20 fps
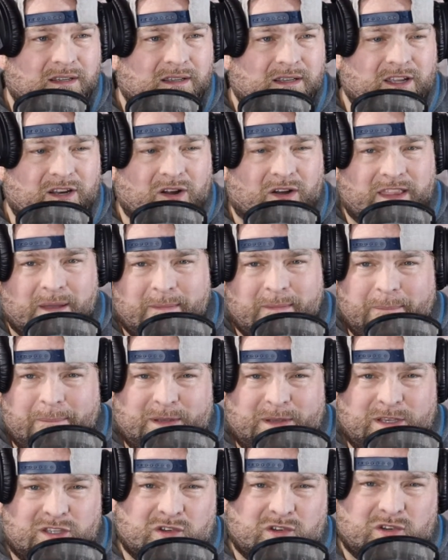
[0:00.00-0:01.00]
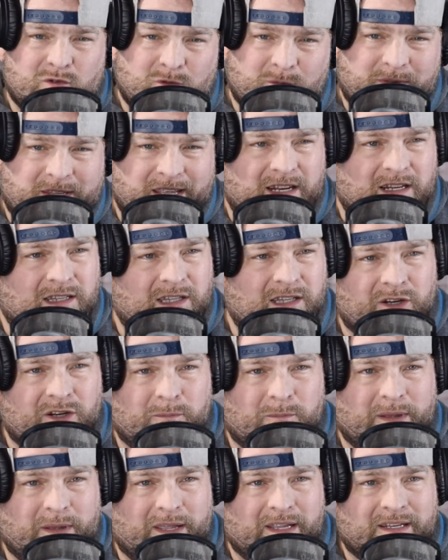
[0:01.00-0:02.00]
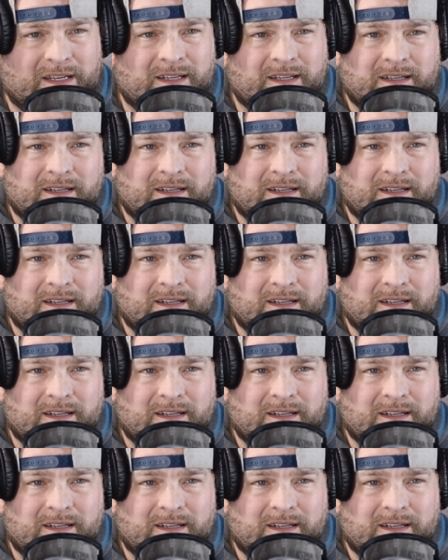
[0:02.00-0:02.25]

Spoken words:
They might be zoomed in a little bit.